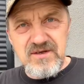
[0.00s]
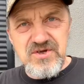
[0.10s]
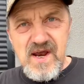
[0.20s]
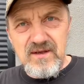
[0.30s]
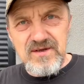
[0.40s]
the
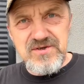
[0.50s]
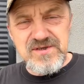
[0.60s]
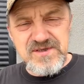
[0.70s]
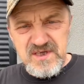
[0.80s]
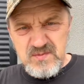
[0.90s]

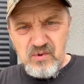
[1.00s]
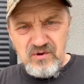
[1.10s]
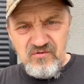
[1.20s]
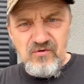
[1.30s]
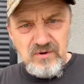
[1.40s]
Challenger
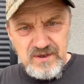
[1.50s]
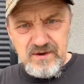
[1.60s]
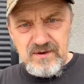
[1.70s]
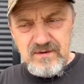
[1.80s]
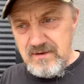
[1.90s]
6.4
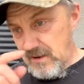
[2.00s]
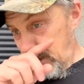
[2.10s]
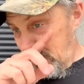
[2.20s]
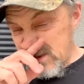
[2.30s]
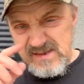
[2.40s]
liter.
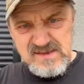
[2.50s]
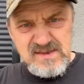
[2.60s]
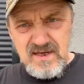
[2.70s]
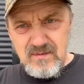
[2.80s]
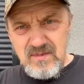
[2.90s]
It's the
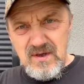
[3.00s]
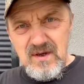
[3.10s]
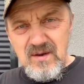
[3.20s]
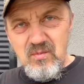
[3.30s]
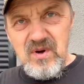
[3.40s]
same.
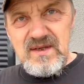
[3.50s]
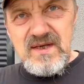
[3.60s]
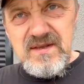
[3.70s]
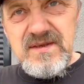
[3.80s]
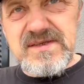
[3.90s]
But
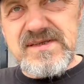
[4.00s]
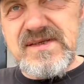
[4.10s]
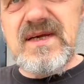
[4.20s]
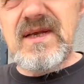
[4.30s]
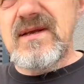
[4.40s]
in the
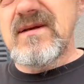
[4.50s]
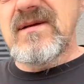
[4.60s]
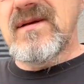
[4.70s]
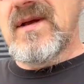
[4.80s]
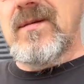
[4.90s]
city,
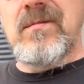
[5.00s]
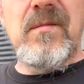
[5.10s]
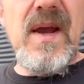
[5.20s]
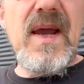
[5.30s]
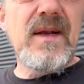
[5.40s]

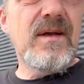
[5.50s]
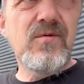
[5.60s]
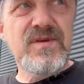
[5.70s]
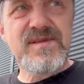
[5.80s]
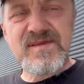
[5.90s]
man, it
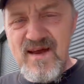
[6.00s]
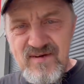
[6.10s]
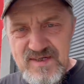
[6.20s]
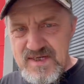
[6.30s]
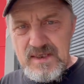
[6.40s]
was
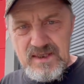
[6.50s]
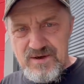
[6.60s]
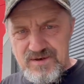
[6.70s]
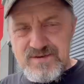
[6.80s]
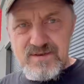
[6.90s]
17
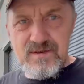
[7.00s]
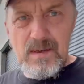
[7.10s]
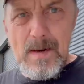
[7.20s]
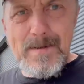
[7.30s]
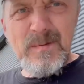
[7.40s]
liters,
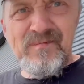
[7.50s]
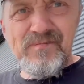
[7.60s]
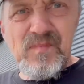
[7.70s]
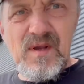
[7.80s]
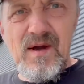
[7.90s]

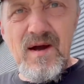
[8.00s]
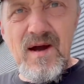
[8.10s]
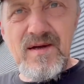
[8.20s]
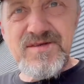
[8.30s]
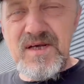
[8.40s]

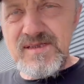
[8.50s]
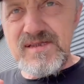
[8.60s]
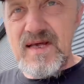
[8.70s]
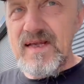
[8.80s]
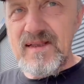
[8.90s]
uh,
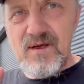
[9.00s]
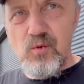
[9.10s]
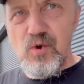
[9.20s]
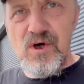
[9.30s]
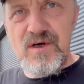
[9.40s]
just slightly
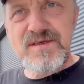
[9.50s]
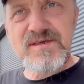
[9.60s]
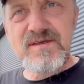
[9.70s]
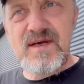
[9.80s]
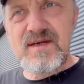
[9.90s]

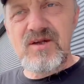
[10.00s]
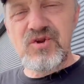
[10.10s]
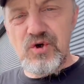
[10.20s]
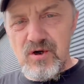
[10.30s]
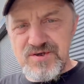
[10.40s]
worse than a
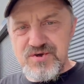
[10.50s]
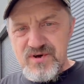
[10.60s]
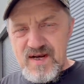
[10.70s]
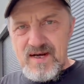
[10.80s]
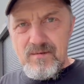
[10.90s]
Dodge
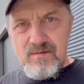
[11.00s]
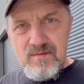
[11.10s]
Ram